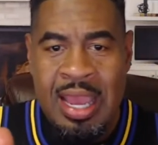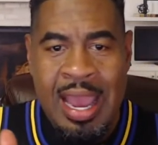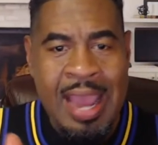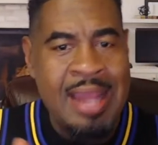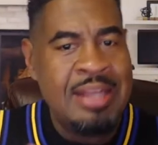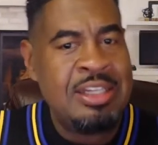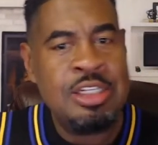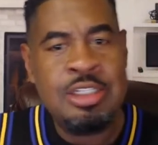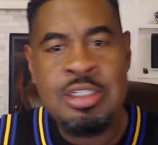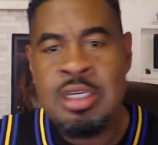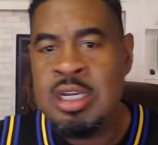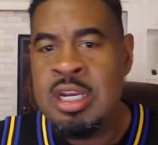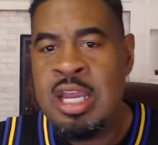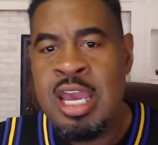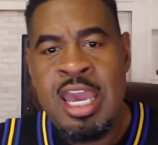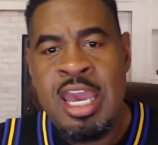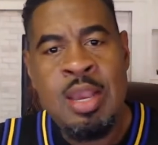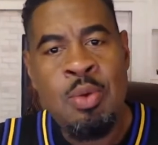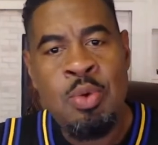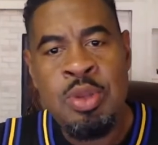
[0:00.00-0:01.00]
I just couldn't
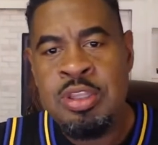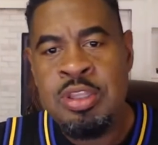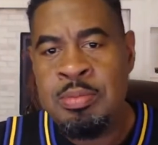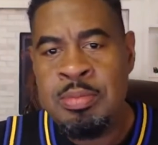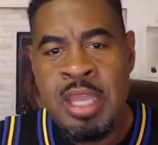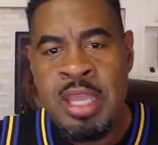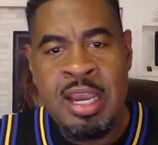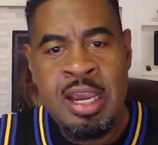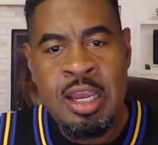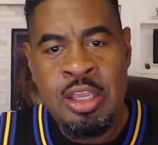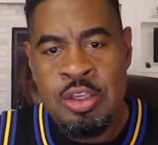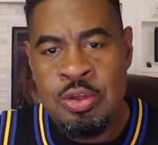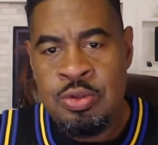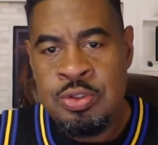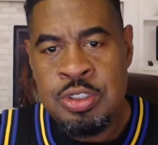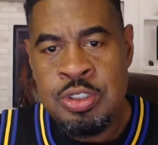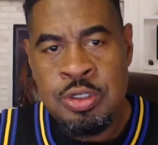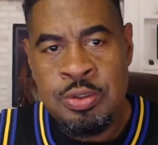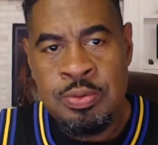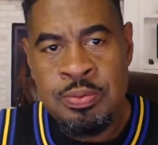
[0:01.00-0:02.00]
hang with him like I
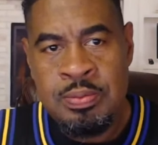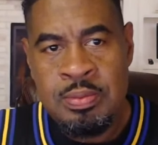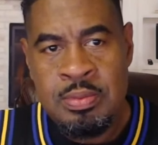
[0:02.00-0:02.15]
used to.